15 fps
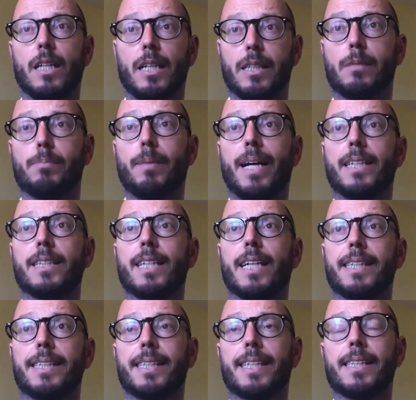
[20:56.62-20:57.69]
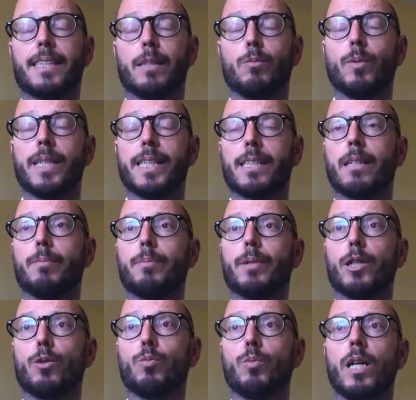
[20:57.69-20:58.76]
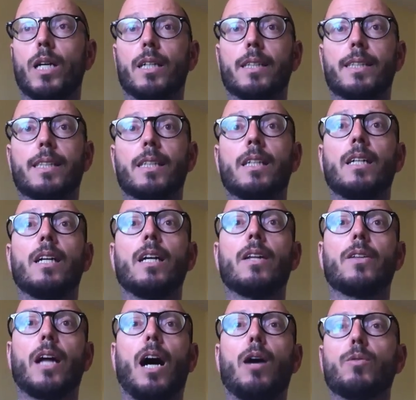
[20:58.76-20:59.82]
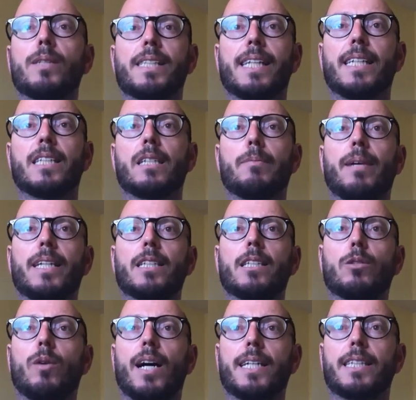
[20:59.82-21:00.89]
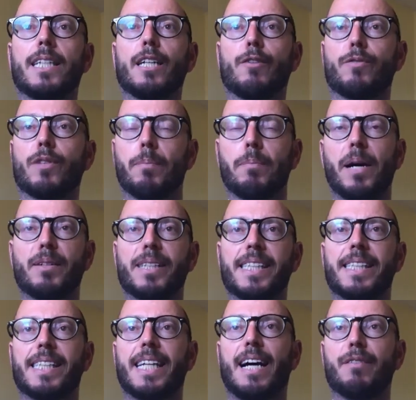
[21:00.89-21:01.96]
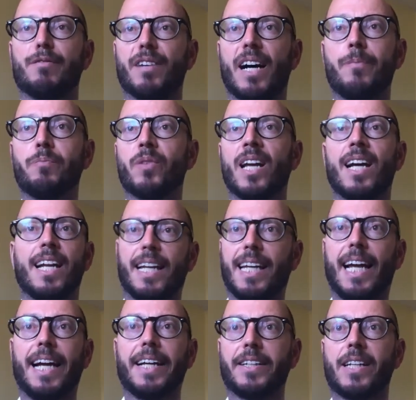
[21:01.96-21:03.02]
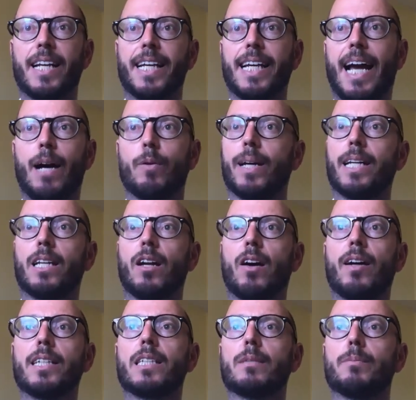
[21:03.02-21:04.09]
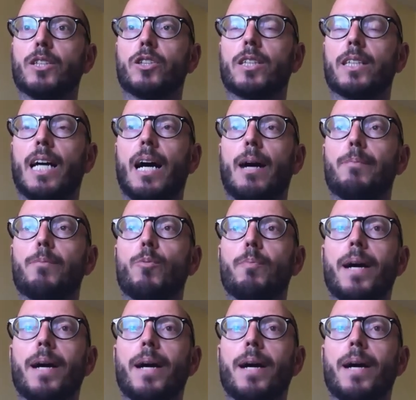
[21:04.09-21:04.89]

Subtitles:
As Bhante says in Wisdom Beyond Words, the whole sentimental idea of the Bodhisattva labelling out enlightenment to the humble